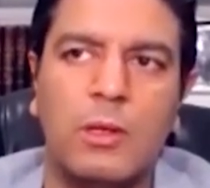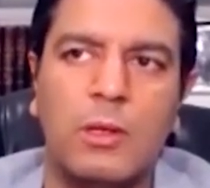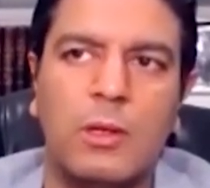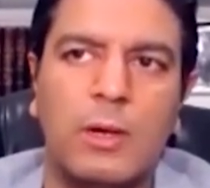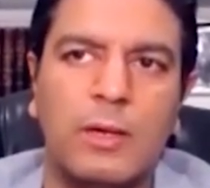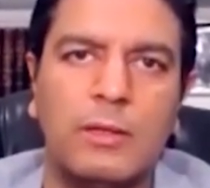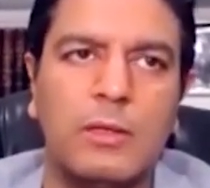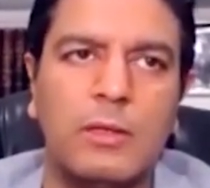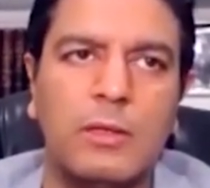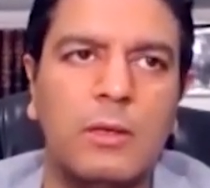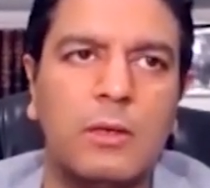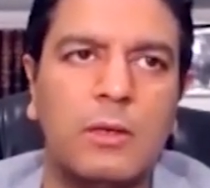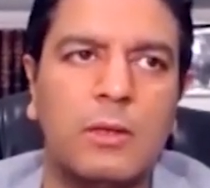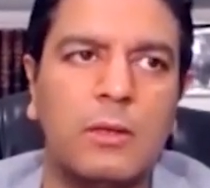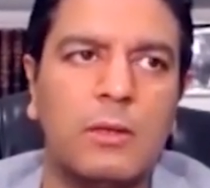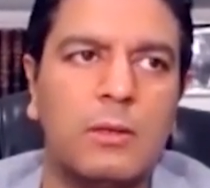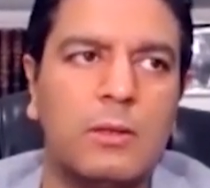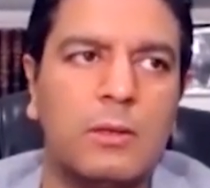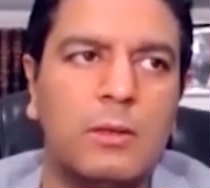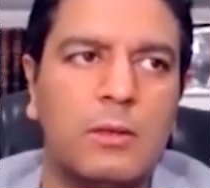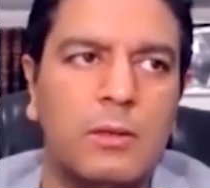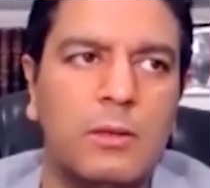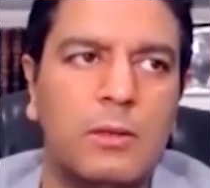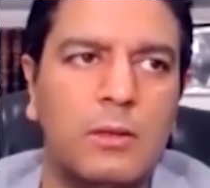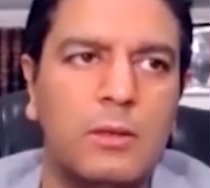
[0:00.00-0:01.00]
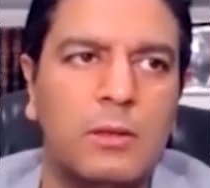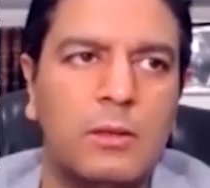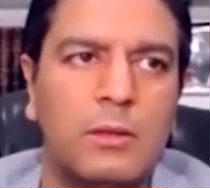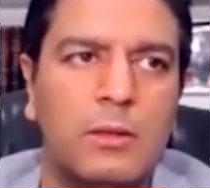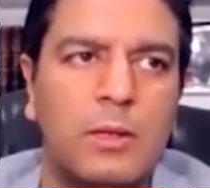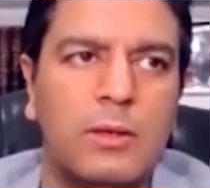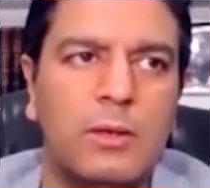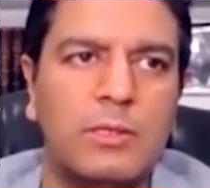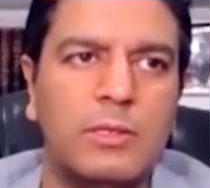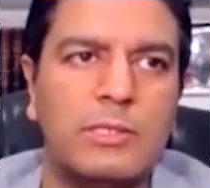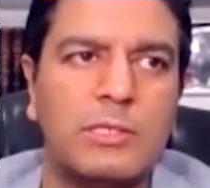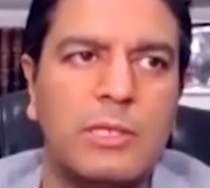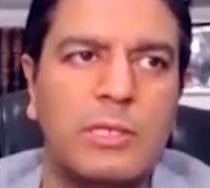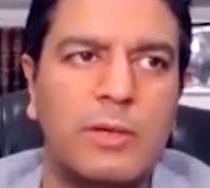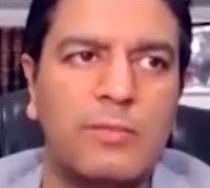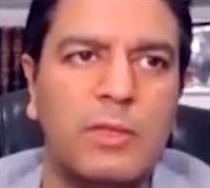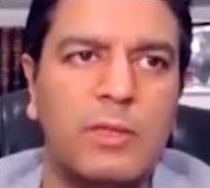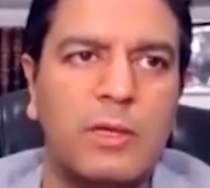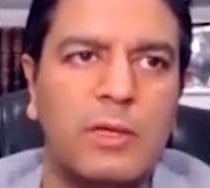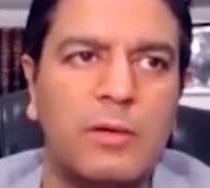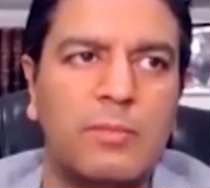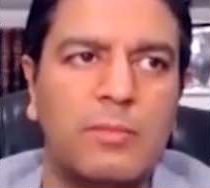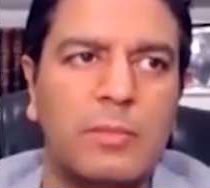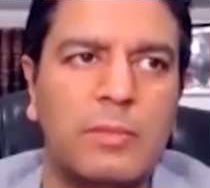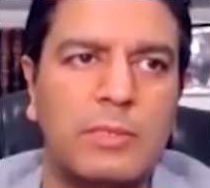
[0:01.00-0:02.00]
I think there is
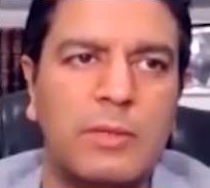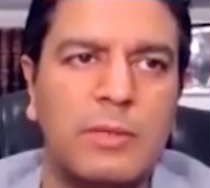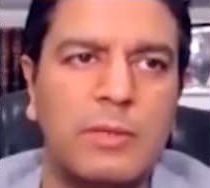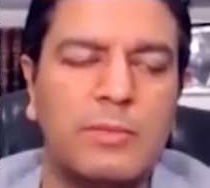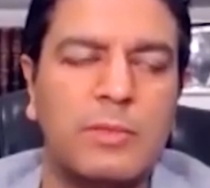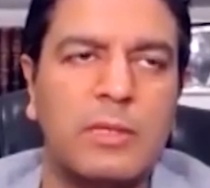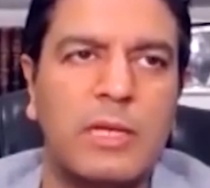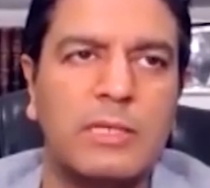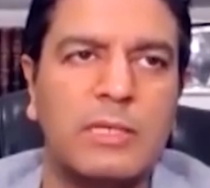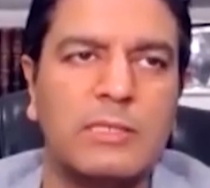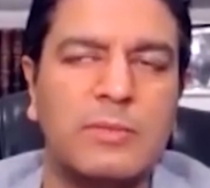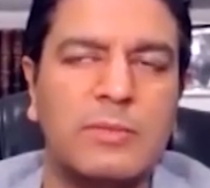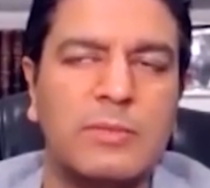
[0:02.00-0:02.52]
something has